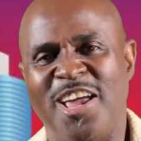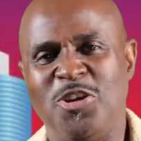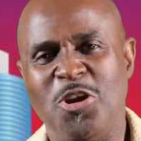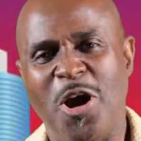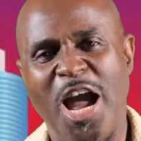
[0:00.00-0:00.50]
You
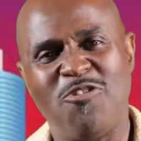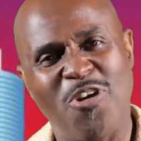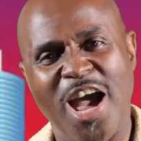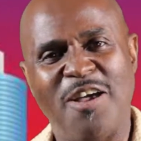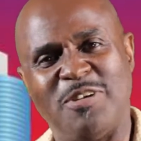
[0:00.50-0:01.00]
know, I
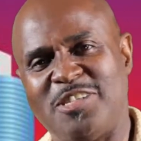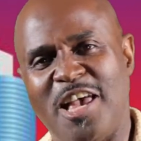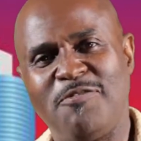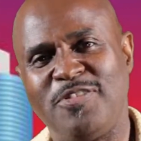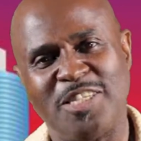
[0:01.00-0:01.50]
drive a
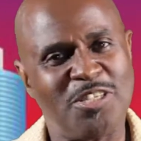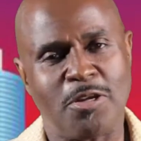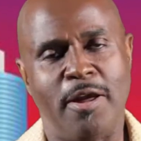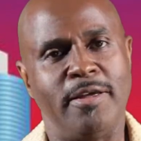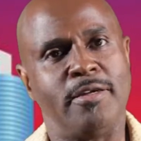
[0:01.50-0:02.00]
San Francisco.
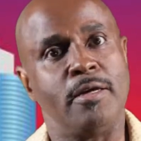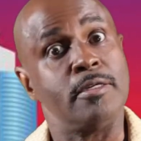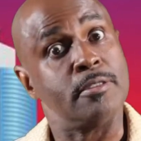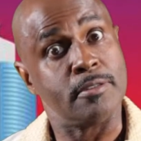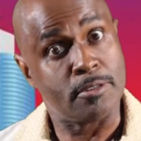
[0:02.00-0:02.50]

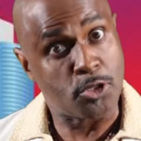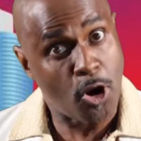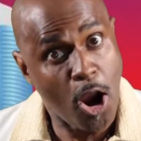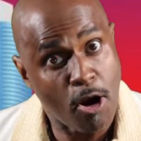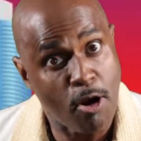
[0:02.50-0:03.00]
See,